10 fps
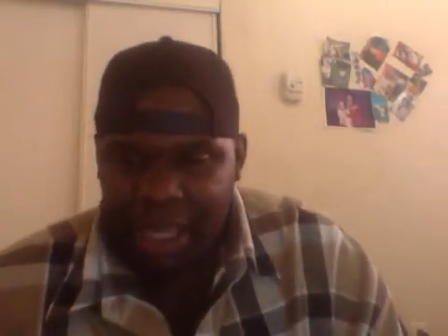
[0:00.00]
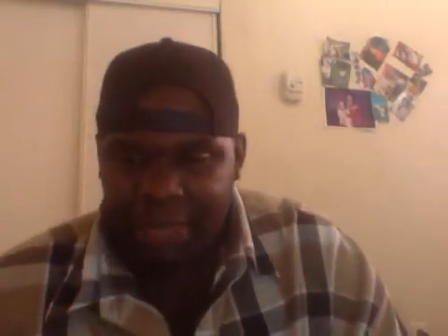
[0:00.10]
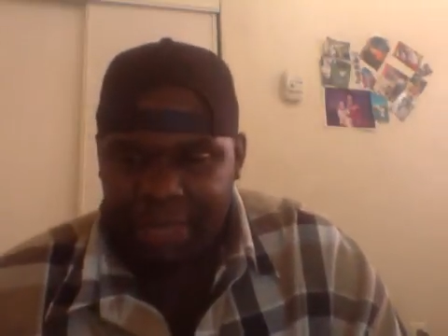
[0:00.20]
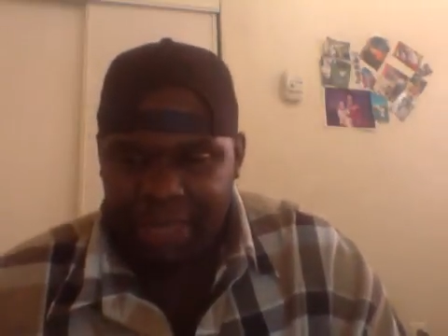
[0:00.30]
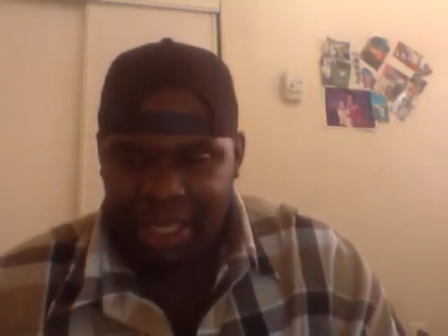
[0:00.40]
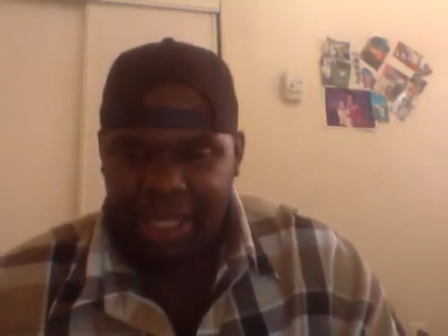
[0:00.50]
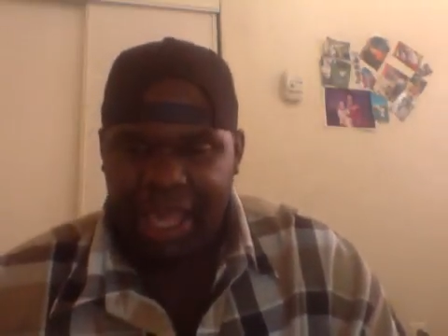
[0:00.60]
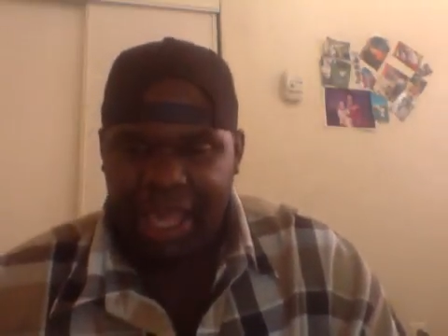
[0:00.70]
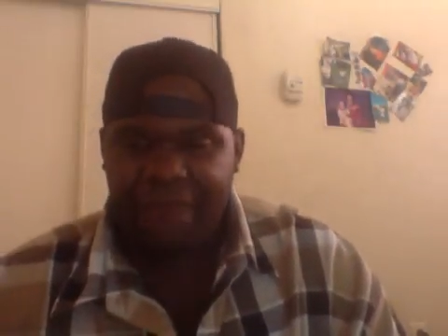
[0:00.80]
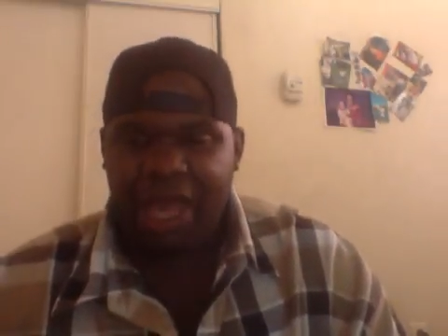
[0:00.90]
man
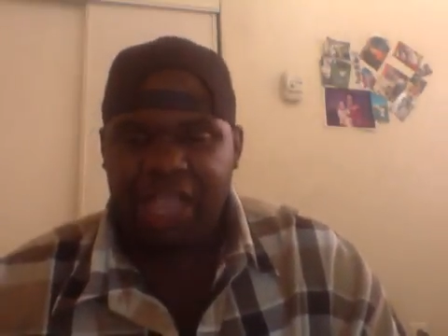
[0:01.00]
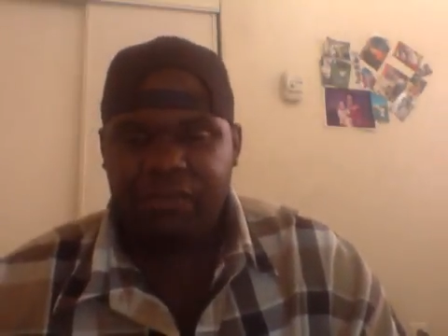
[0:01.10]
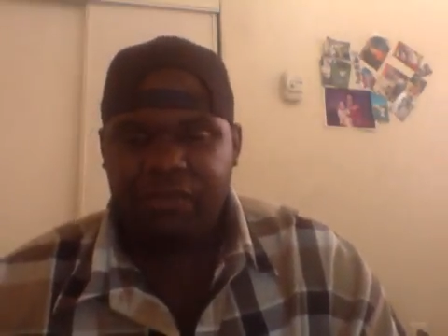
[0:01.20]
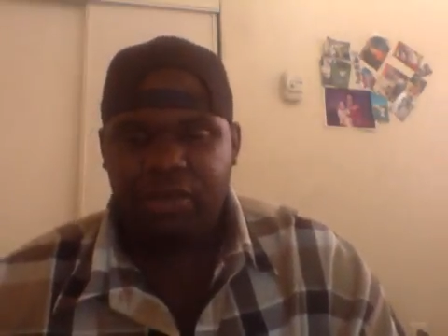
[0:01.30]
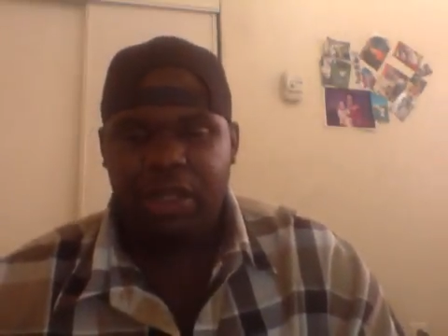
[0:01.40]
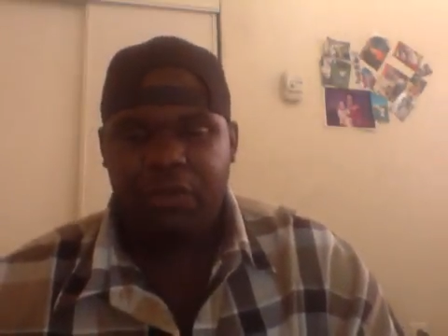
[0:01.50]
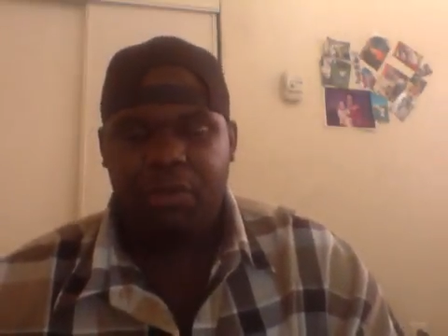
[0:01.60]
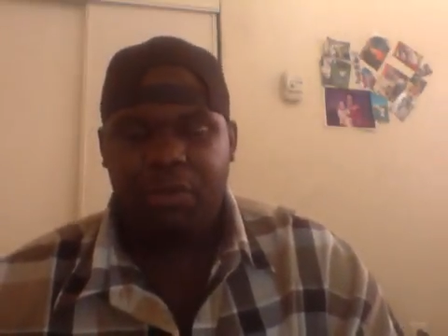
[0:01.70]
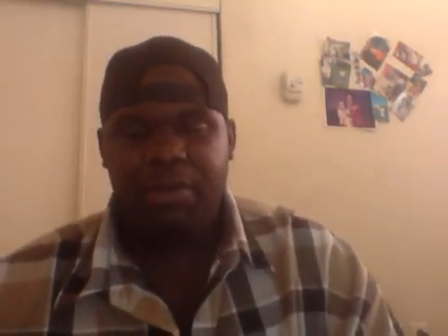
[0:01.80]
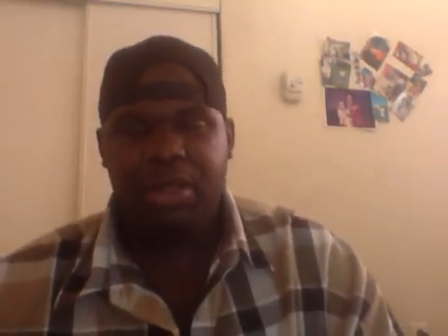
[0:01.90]
have eyes for another
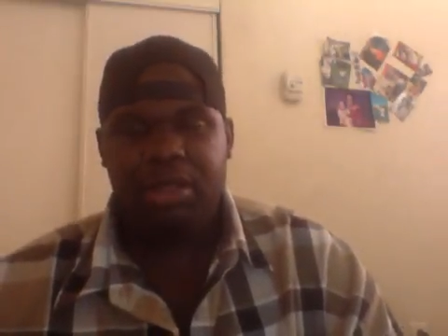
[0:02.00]
woman?